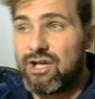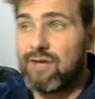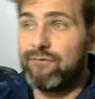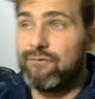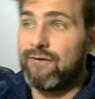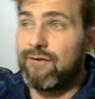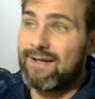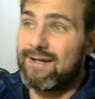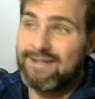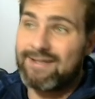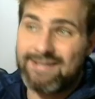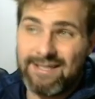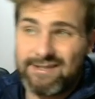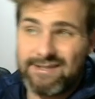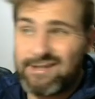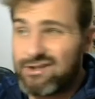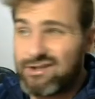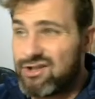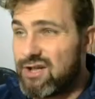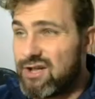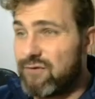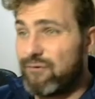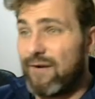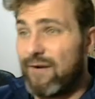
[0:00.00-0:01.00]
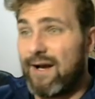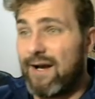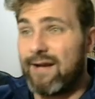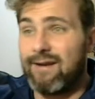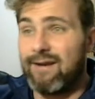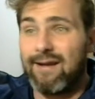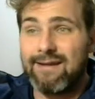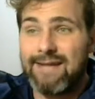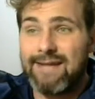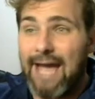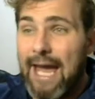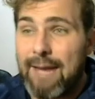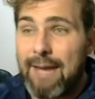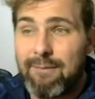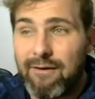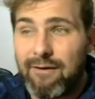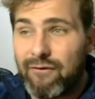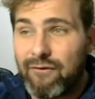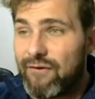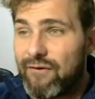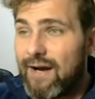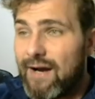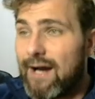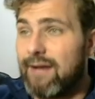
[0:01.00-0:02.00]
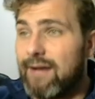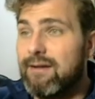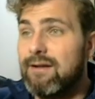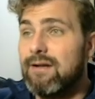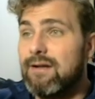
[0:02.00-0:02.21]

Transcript: fan, a CCG fan, a gaming fan,